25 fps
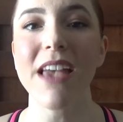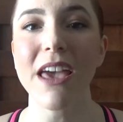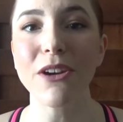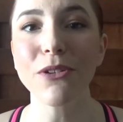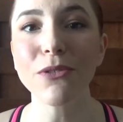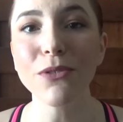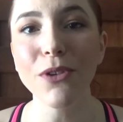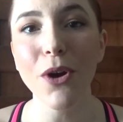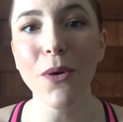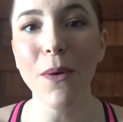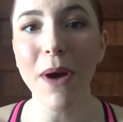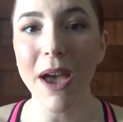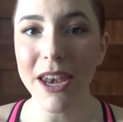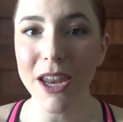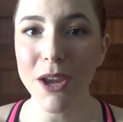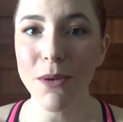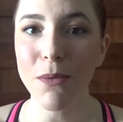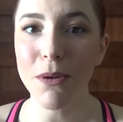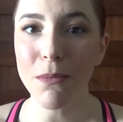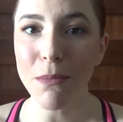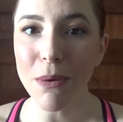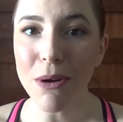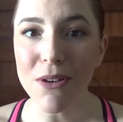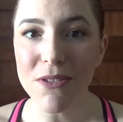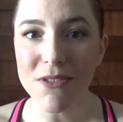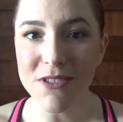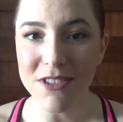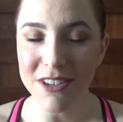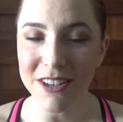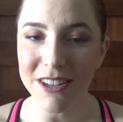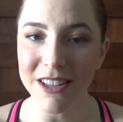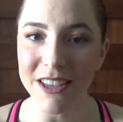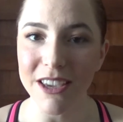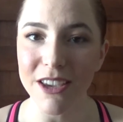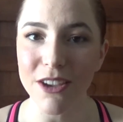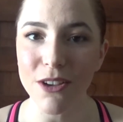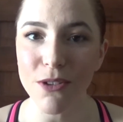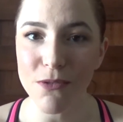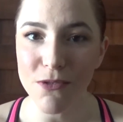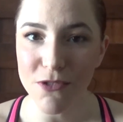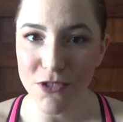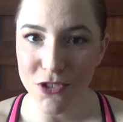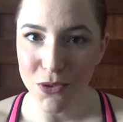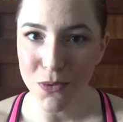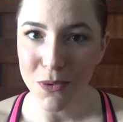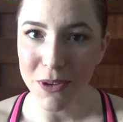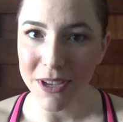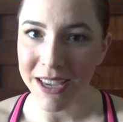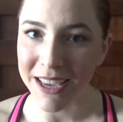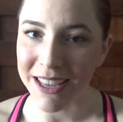I don't know anyone personally who's
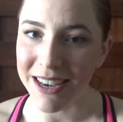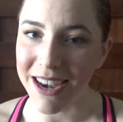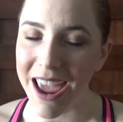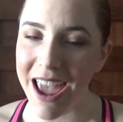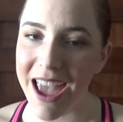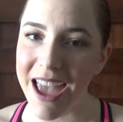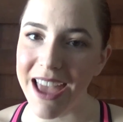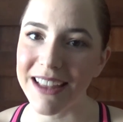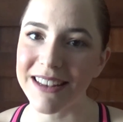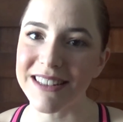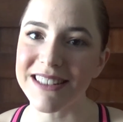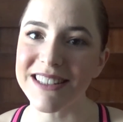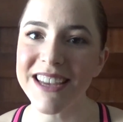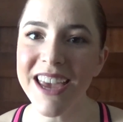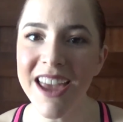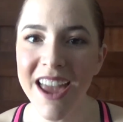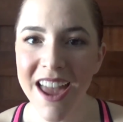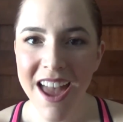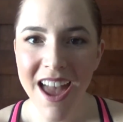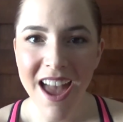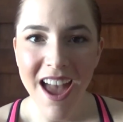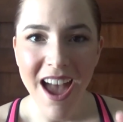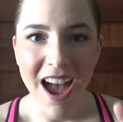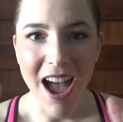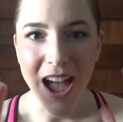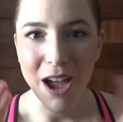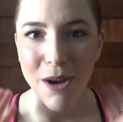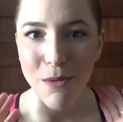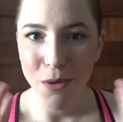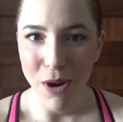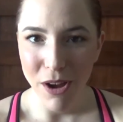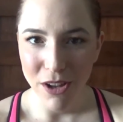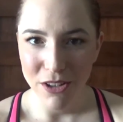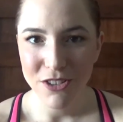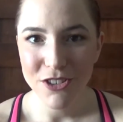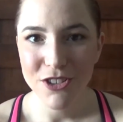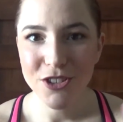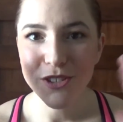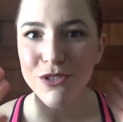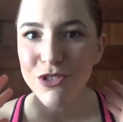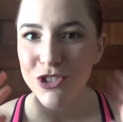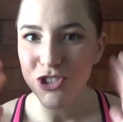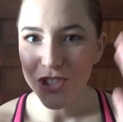doing it, and I want to